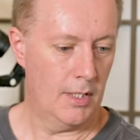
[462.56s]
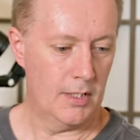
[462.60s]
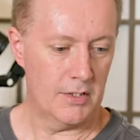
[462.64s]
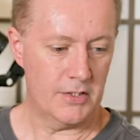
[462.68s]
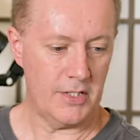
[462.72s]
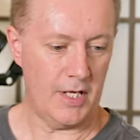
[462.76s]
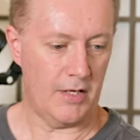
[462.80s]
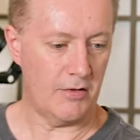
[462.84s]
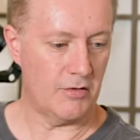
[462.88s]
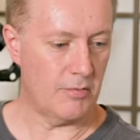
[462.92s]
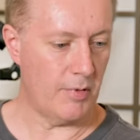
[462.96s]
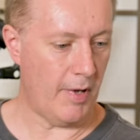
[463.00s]

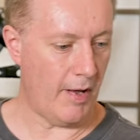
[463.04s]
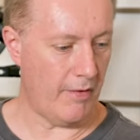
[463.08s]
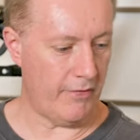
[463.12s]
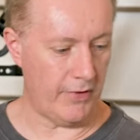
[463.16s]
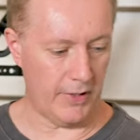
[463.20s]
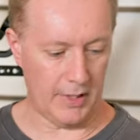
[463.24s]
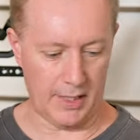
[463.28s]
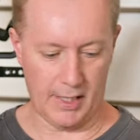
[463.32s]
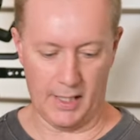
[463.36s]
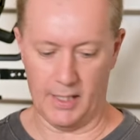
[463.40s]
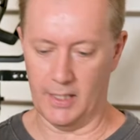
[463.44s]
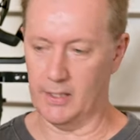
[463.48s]
Saves from
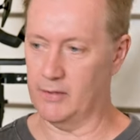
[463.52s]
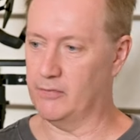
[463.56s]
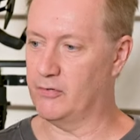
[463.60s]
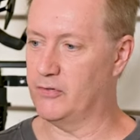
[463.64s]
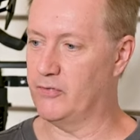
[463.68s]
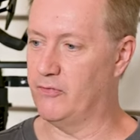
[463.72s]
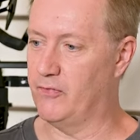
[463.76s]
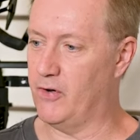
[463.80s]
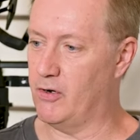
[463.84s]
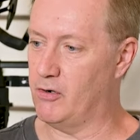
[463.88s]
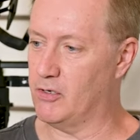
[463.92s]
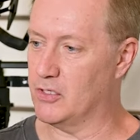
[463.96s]
having uh,
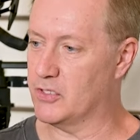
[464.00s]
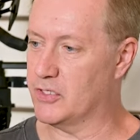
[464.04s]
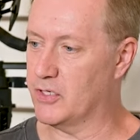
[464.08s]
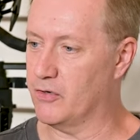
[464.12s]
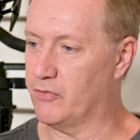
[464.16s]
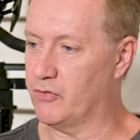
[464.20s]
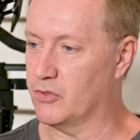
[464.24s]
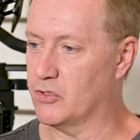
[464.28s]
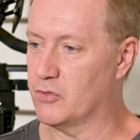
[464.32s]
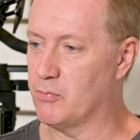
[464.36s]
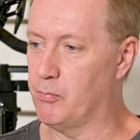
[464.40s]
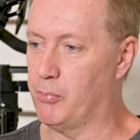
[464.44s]
various
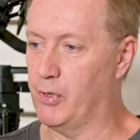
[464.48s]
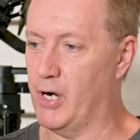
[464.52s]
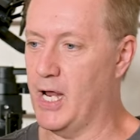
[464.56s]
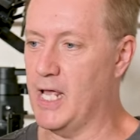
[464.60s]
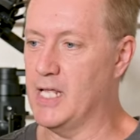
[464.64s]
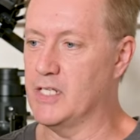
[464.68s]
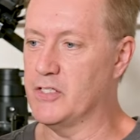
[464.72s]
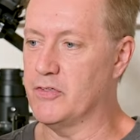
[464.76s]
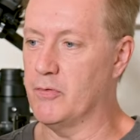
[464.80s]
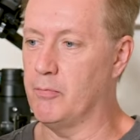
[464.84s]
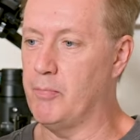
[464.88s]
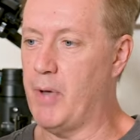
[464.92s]
different
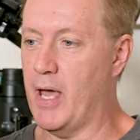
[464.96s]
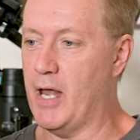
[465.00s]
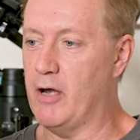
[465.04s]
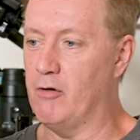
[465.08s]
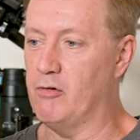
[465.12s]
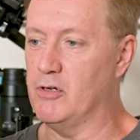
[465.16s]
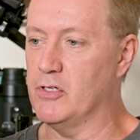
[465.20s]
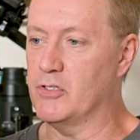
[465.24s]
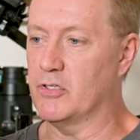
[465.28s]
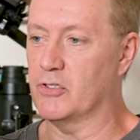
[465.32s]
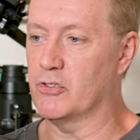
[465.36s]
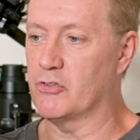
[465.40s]
brands of
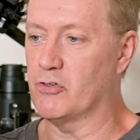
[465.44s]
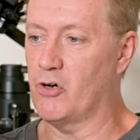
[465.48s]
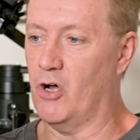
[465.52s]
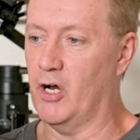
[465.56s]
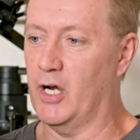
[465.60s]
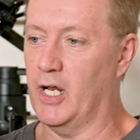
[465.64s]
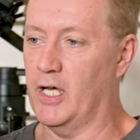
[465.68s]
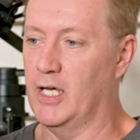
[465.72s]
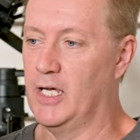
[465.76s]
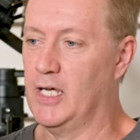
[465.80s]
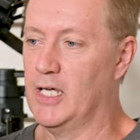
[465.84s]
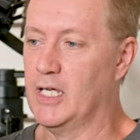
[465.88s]
batteries and
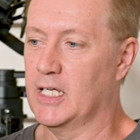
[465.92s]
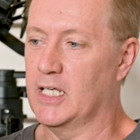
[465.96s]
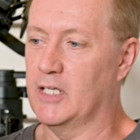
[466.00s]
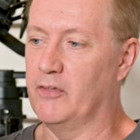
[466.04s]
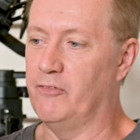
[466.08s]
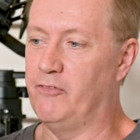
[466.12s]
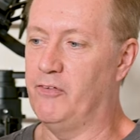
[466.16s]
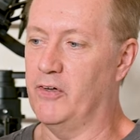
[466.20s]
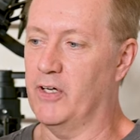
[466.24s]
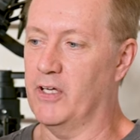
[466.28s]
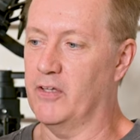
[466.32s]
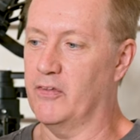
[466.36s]
trying to
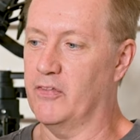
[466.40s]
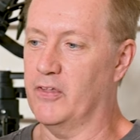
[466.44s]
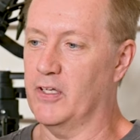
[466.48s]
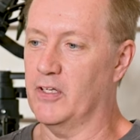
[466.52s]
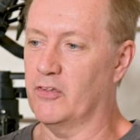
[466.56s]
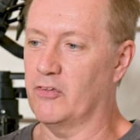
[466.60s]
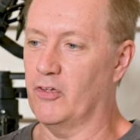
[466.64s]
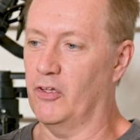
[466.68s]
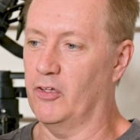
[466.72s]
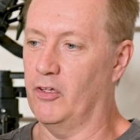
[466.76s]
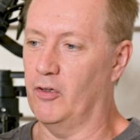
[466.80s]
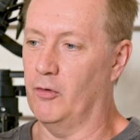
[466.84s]
configure
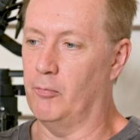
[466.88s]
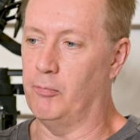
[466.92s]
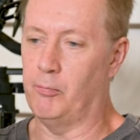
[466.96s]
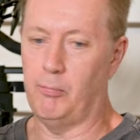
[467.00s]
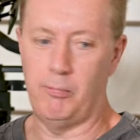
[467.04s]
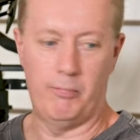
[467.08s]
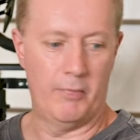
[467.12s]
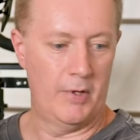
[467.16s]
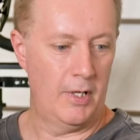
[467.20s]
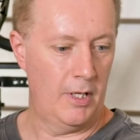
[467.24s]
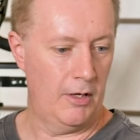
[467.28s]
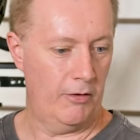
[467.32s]
things on the
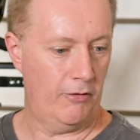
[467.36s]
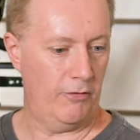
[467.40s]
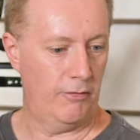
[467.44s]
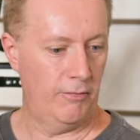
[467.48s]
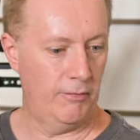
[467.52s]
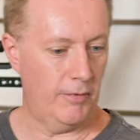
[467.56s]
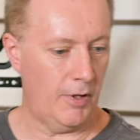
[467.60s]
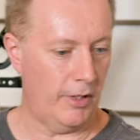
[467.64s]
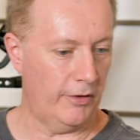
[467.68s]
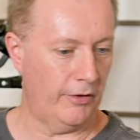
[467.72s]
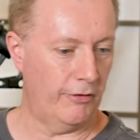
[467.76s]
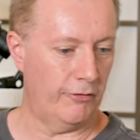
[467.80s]

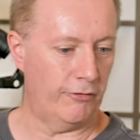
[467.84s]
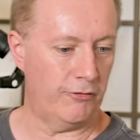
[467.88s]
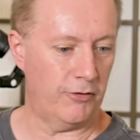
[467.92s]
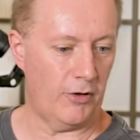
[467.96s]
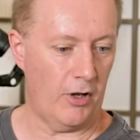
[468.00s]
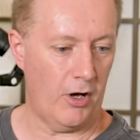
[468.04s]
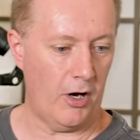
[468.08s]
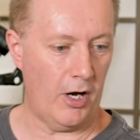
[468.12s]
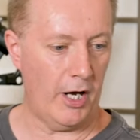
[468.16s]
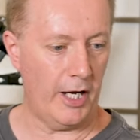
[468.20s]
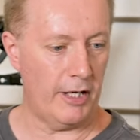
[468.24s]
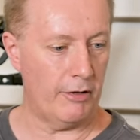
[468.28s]
on the
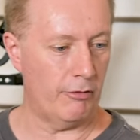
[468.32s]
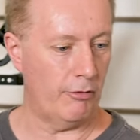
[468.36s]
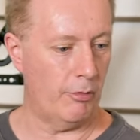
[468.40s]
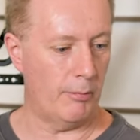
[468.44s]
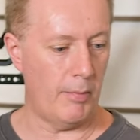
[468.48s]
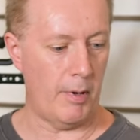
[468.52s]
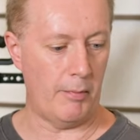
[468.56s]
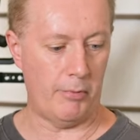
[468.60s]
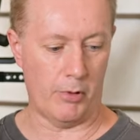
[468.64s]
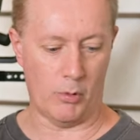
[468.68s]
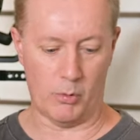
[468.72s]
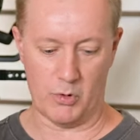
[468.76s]
fly and
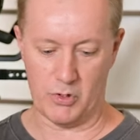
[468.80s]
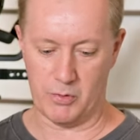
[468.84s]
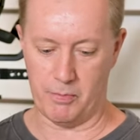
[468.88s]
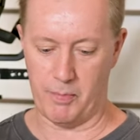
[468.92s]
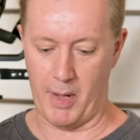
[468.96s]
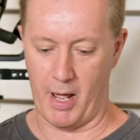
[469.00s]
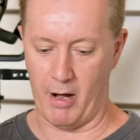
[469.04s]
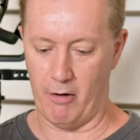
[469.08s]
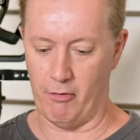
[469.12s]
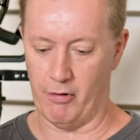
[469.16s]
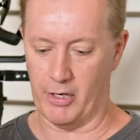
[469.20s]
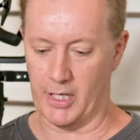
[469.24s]
remembering which
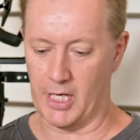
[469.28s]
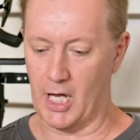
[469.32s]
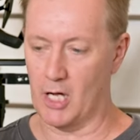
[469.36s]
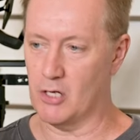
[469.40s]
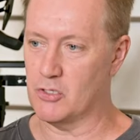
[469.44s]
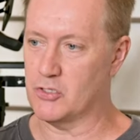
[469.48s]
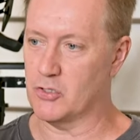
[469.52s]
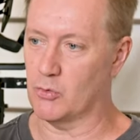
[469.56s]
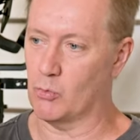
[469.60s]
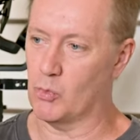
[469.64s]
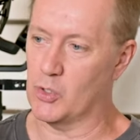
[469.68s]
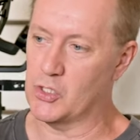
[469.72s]
battery
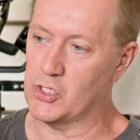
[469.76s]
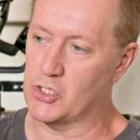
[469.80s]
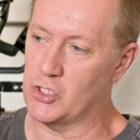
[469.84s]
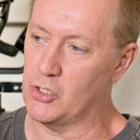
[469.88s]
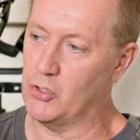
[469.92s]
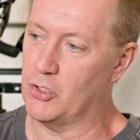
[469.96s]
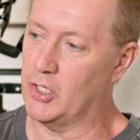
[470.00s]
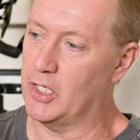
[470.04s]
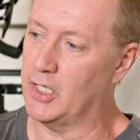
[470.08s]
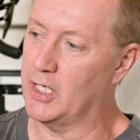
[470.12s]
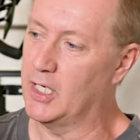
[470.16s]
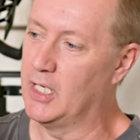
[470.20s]
goes in which
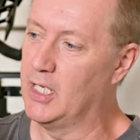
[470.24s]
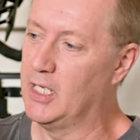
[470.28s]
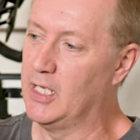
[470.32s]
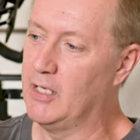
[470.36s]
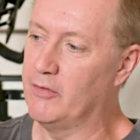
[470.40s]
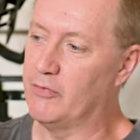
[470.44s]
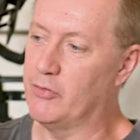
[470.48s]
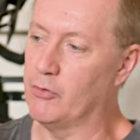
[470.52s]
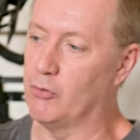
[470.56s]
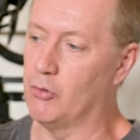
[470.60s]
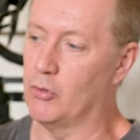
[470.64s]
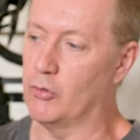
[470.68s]
unit.
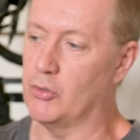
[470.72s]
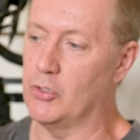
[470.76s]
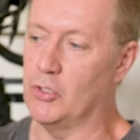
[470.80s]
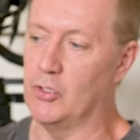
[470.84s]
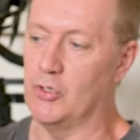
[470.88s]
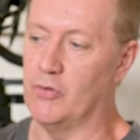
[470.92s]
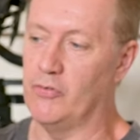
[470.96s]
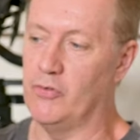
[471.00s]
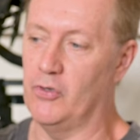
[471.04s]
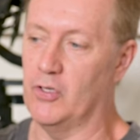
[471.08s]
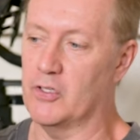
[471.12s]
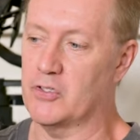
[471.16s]
If they're all
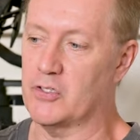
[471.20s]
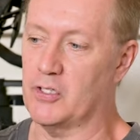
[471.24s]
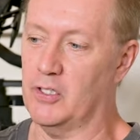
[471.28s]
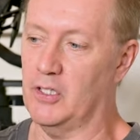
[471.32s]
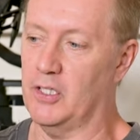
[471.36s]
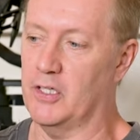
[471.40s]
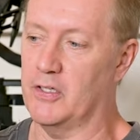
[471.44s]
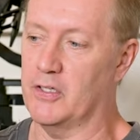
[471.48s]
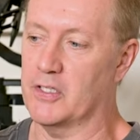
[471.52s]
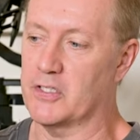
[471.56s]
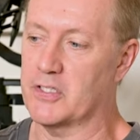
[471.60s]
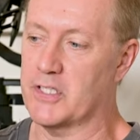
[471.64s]

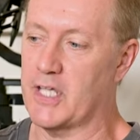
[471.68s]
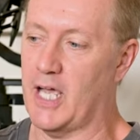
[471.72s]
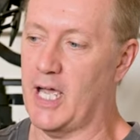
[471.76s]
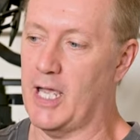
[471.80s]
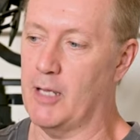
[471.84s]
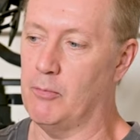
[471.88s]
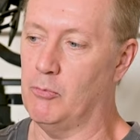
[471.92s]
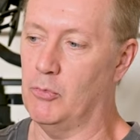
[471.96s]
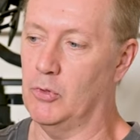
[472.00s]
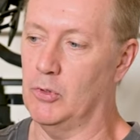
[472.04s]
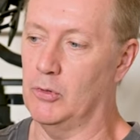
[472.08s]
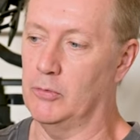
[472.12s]
universal and the
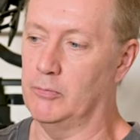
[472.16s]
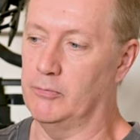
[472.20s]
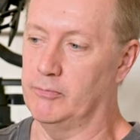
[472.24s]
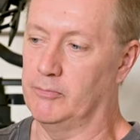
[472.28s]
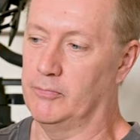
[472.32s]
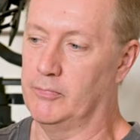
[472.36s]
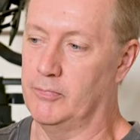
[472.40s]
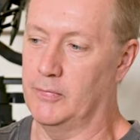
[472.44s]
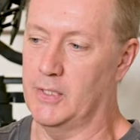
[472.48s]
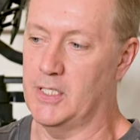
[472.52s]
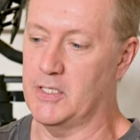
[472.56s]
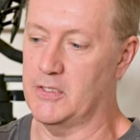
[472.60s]
same, well,
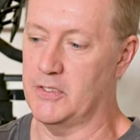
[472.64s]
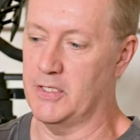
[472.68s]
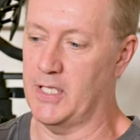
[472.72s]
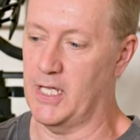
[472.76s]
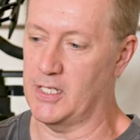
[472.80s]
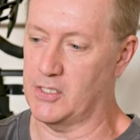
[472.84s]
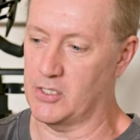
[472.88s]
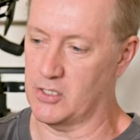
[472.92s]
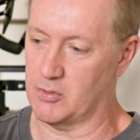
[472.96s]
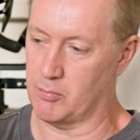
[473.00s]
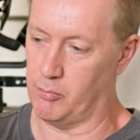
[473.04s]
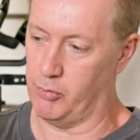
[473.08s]
isn't
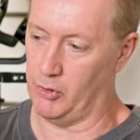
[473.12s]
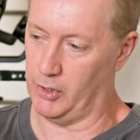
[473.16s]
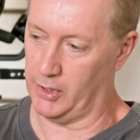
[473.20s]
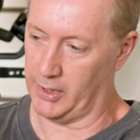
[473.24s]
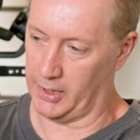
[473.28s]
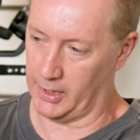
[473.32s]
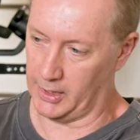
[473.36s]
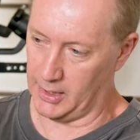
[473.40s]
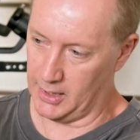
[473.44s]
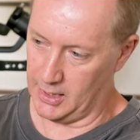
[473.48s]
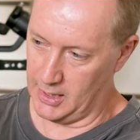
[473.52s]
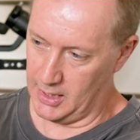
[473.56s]
that just
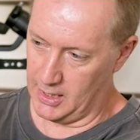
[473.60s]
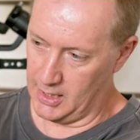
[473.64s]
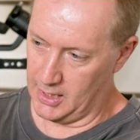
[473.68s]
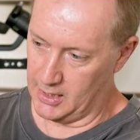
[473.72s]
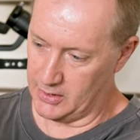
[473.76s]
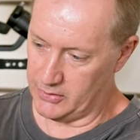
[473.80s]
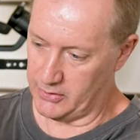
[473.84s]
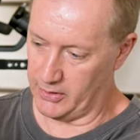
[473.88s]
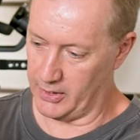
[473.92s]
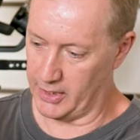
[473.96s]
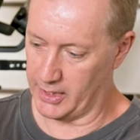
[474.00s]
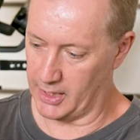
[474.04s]
brilliant?
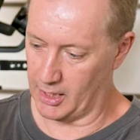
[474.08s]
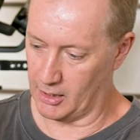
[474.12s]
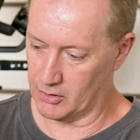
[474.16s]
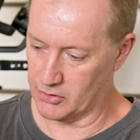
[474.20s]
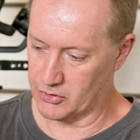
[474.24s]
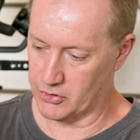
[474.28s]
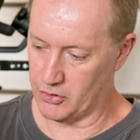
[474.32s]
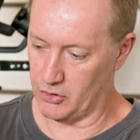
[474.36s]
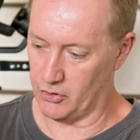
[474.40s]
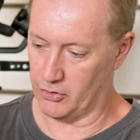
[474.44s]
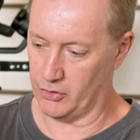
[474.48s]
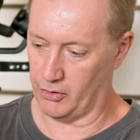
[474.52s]
So there you go,
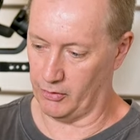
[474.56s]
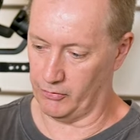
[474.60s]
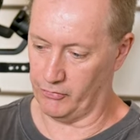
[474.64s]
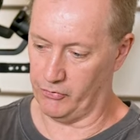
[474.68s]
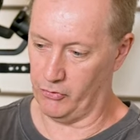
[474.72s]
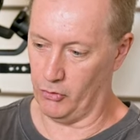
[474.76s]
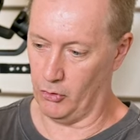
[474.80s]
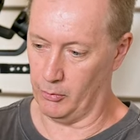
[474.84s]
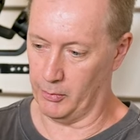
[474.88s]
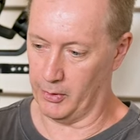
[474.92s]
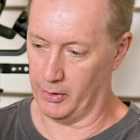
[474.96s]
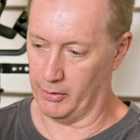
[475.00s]
it's turned on
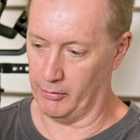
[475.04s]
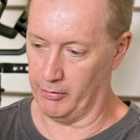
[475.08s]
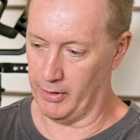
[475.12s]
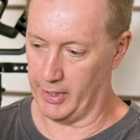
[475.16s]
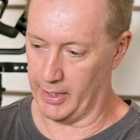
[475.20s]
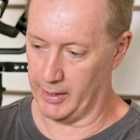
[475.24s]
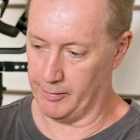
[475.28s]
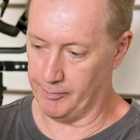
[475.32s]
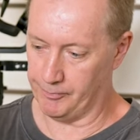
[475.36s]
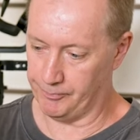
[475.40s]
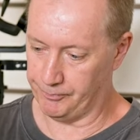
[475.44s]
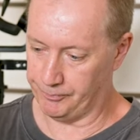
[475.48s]
for me
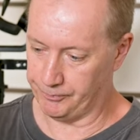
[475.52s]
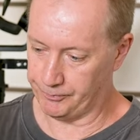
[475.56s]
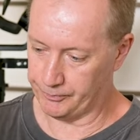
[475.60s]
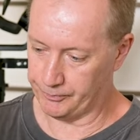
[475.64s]
already.